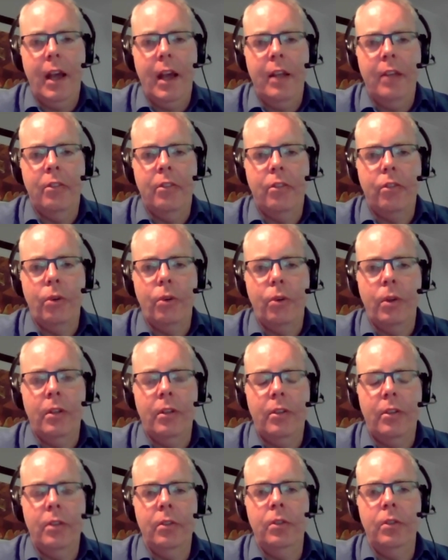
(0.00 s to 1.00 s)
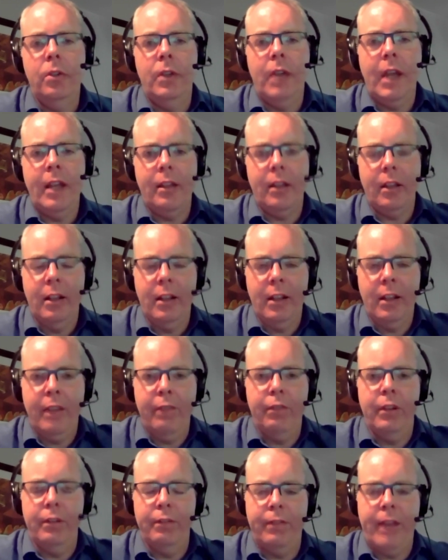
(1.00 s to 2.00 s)
And so until you get a
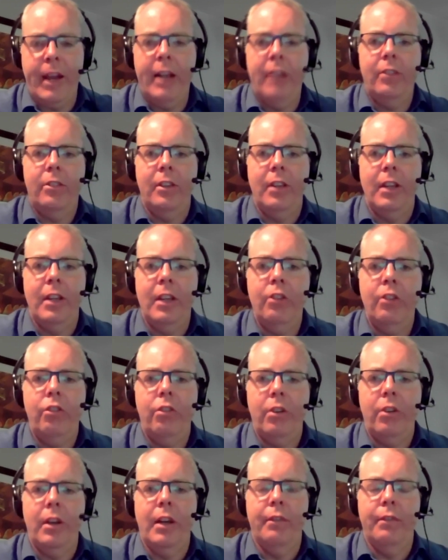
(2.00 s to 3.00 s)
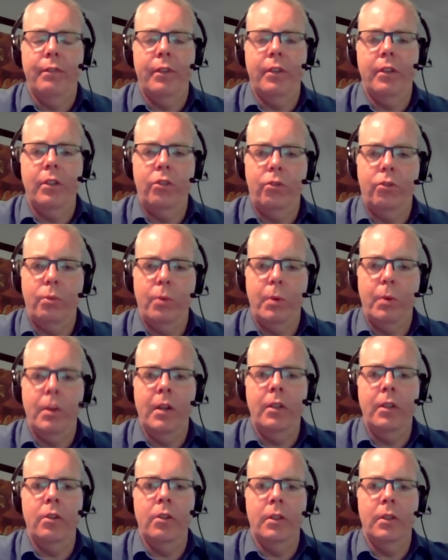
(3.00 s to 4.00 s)
level of vaccination coverage where
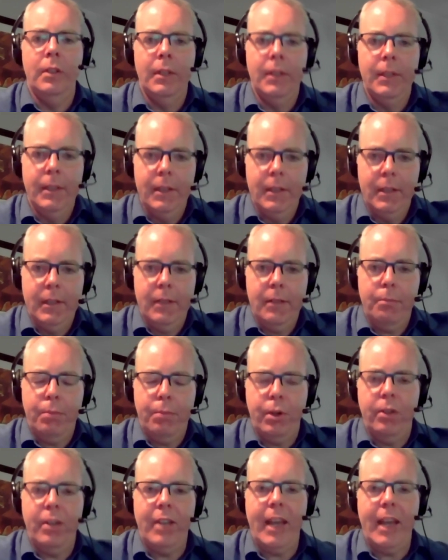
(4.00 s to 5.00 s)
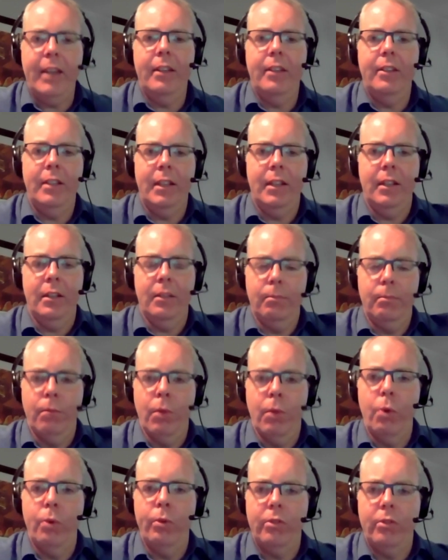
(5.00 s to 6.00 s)
you're protecting
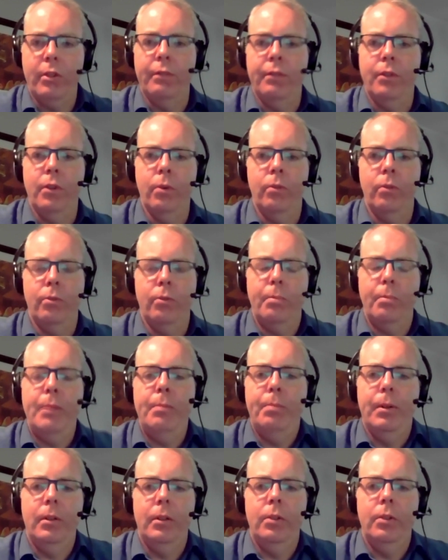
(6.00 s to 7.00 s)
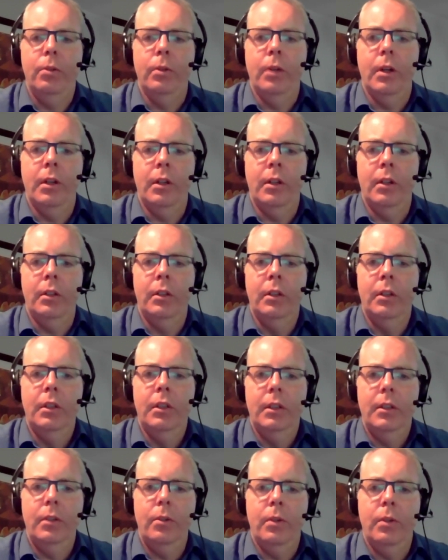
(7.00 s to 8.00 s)
most of those people who are
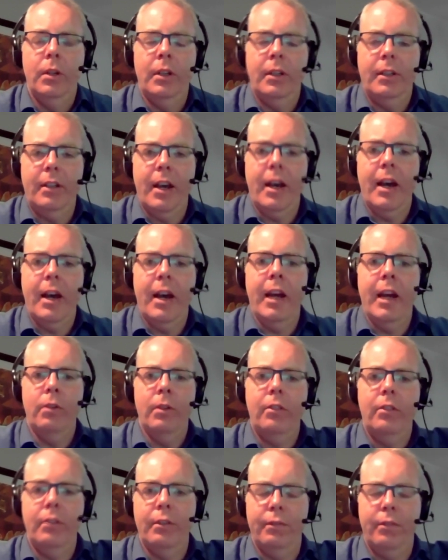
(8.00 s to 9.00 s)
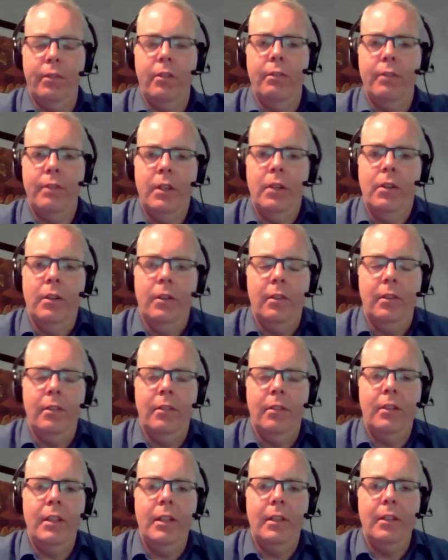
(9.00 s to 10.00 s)
who are at high risk of severe
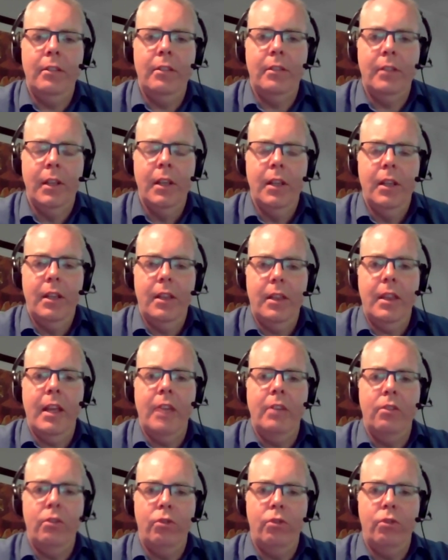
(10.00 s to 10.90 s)
disease, then